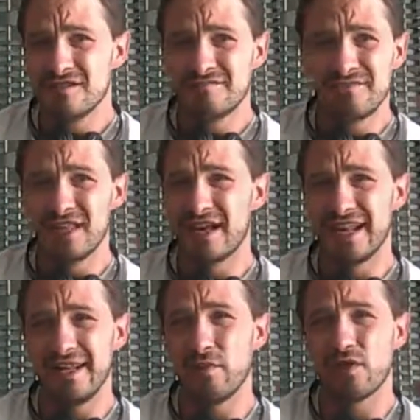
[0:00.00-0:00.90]
Not
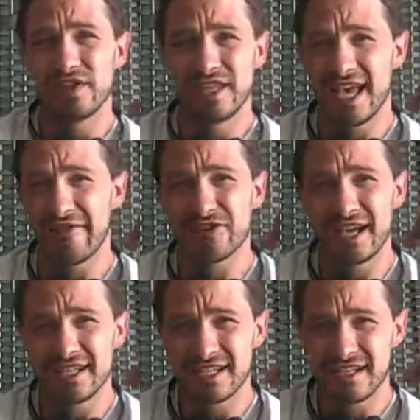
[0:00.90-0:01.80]
any more than the
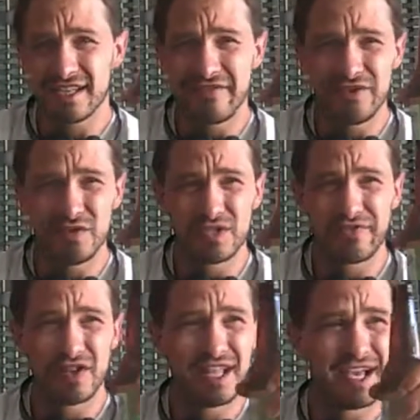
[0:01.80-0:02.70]
advertising that they've used
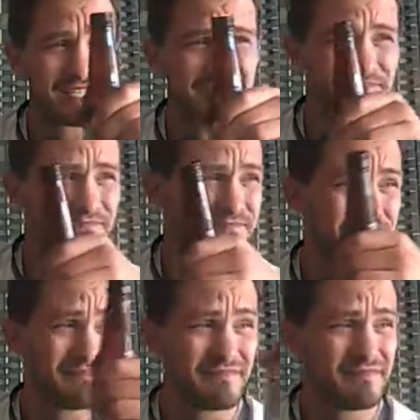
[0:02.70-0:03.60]
for the last
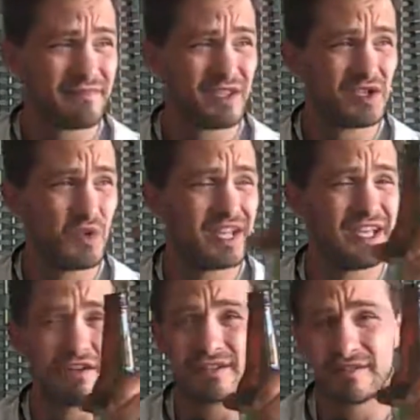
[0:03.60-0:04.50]
20
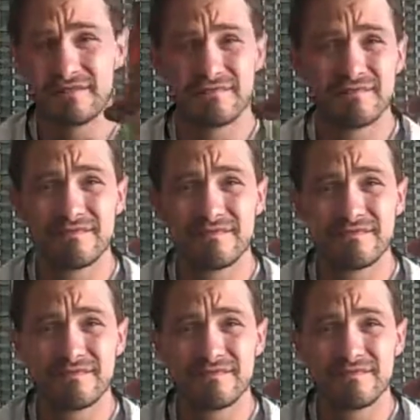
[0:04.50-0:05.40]
years.
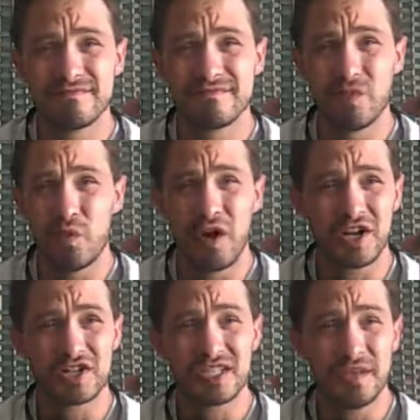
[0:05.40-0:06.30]

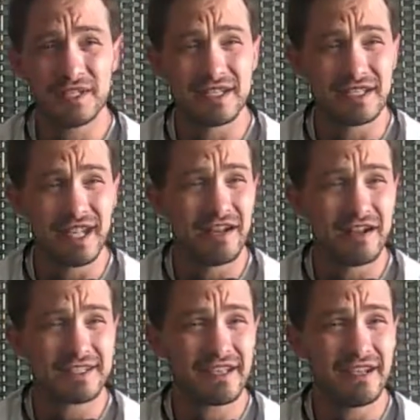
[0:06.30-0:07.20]
Watch The Simpsons at 8
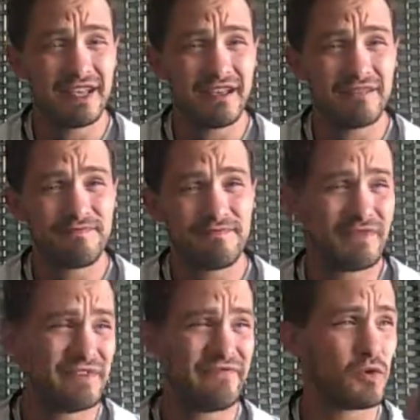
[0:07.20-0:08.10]
on Sunday,
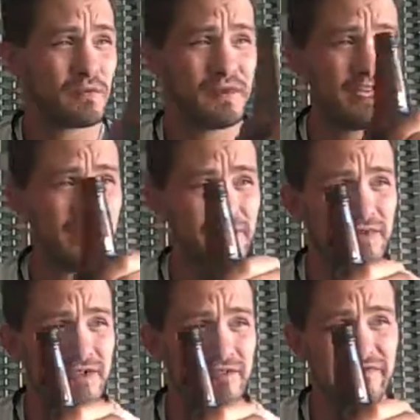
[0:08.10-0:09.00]
4 p.m.,
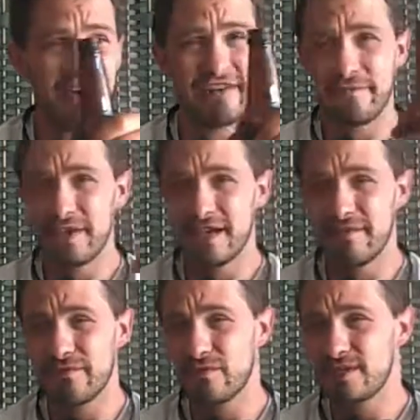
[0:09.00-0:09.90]
5
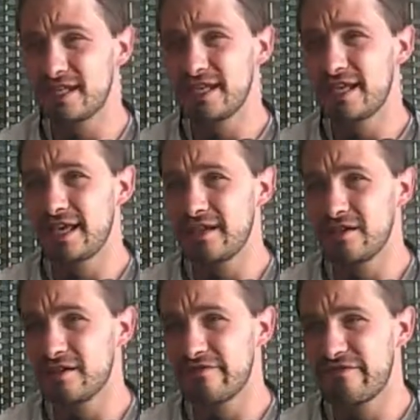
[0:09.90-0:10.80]
p.m., syndicated
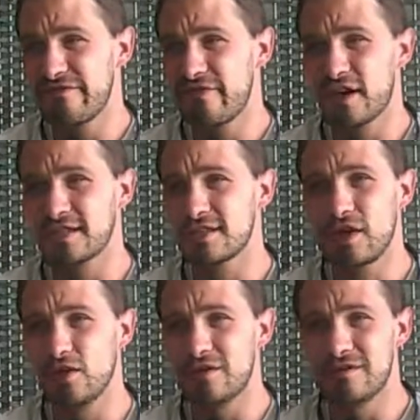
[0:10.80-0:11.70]
on Fox
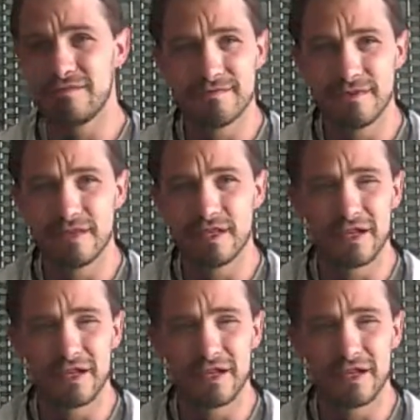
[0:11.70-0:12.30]
Local, You